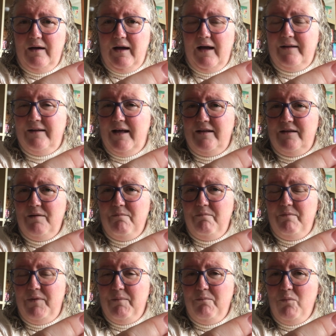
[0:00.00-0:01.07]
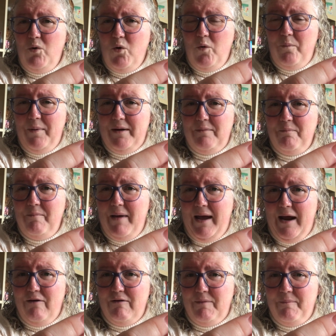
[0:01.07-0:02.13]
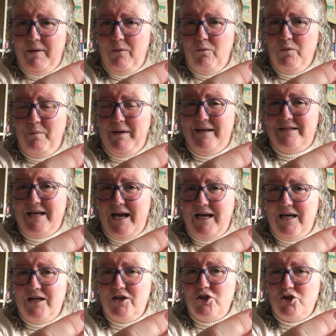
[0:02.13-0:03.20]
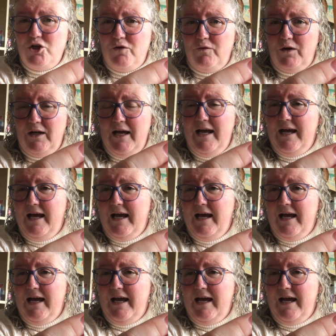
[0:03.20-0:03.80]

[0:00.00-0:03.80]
And then the morbid mare in me would be taking a shovel